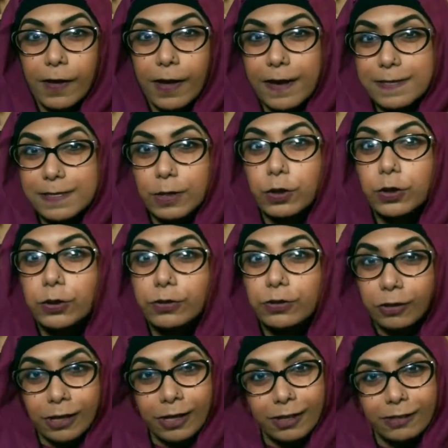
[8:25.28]
it's a who
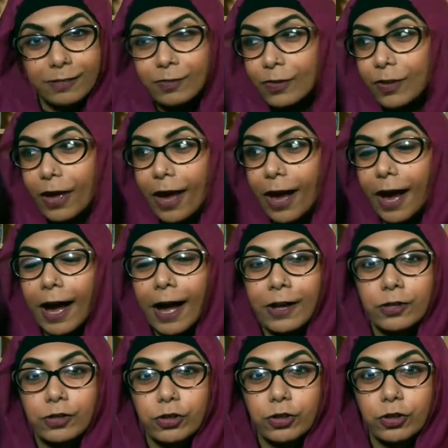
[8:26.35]
done it
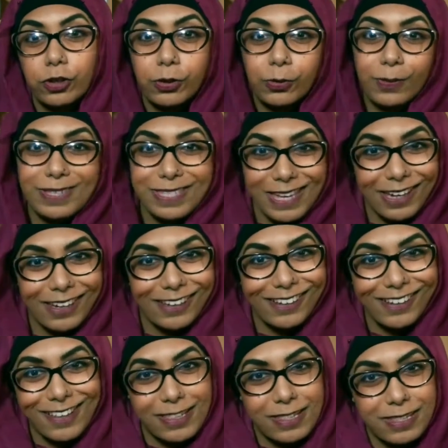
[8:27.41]
and who is it
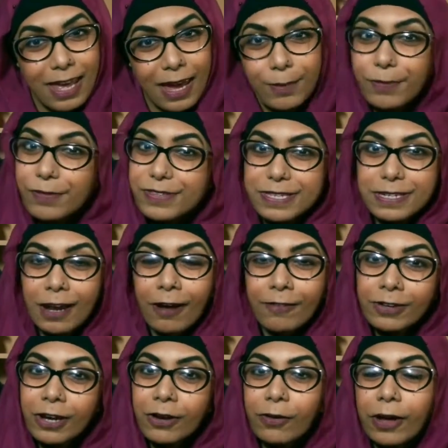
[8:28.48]
type of
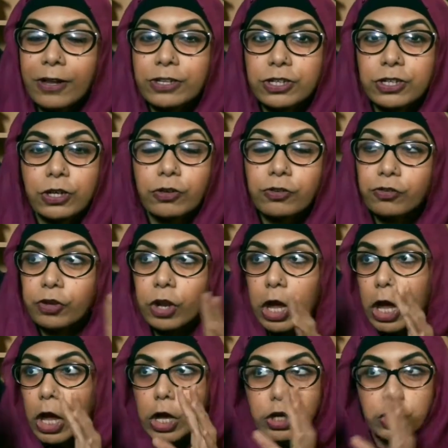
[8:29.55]
scenario, and you
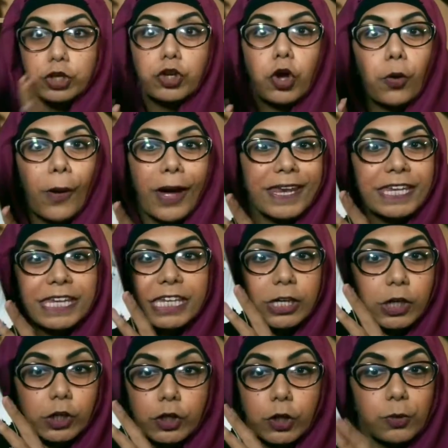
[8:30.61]
know when
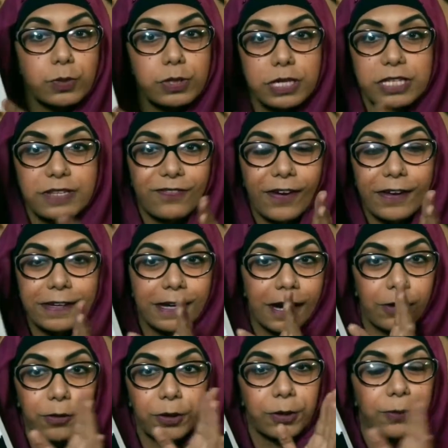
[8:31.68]
closer to finding
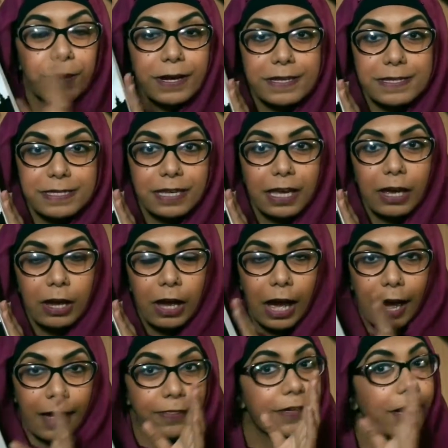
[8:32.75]
out who it is
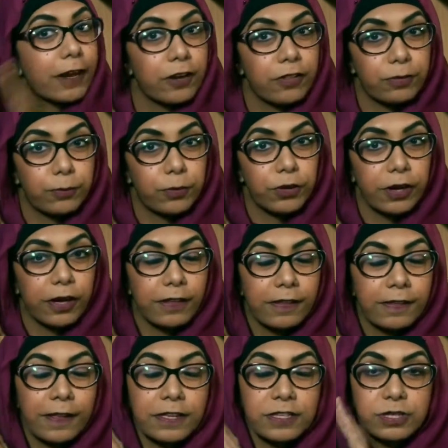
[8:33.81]
at the end of the book
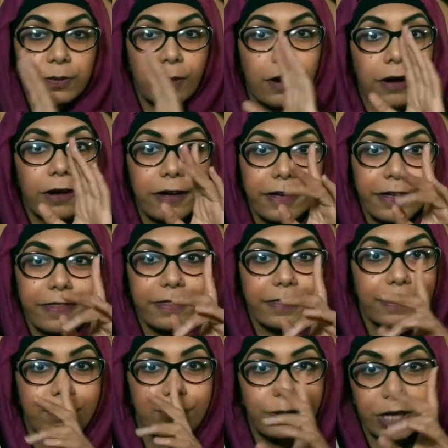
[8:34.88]
as you are at
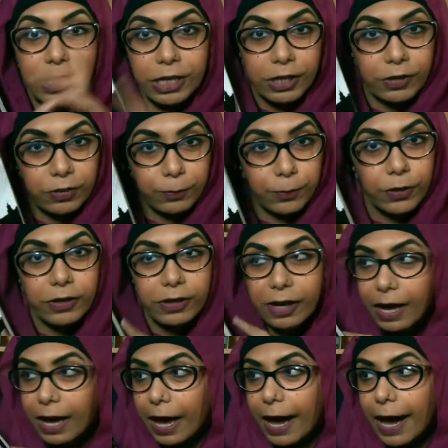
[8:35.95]
the beginning of the book,
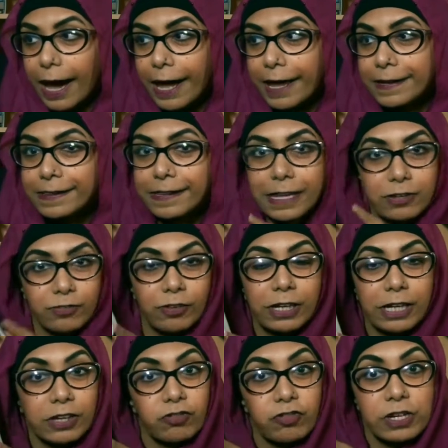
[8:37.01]
and that
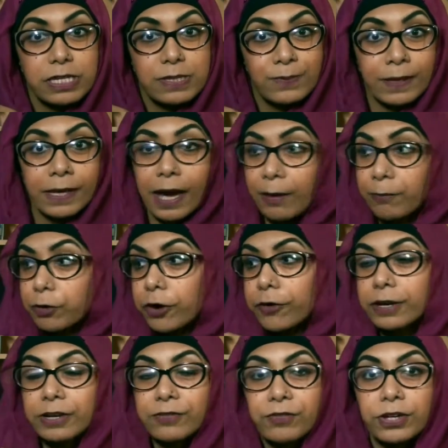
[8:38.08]
really intrigues me. I'm
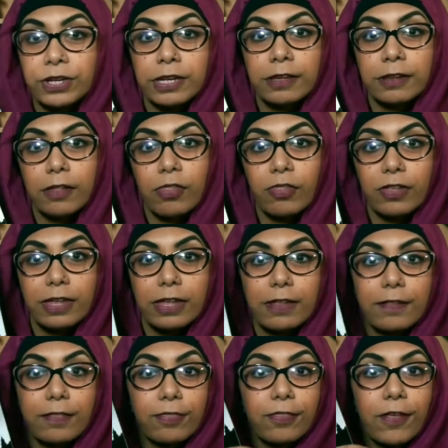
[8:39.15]
currently reading
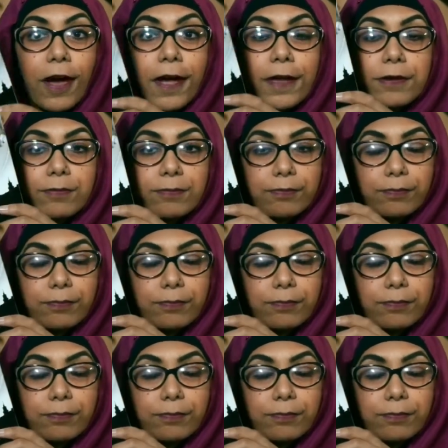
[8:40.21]
the third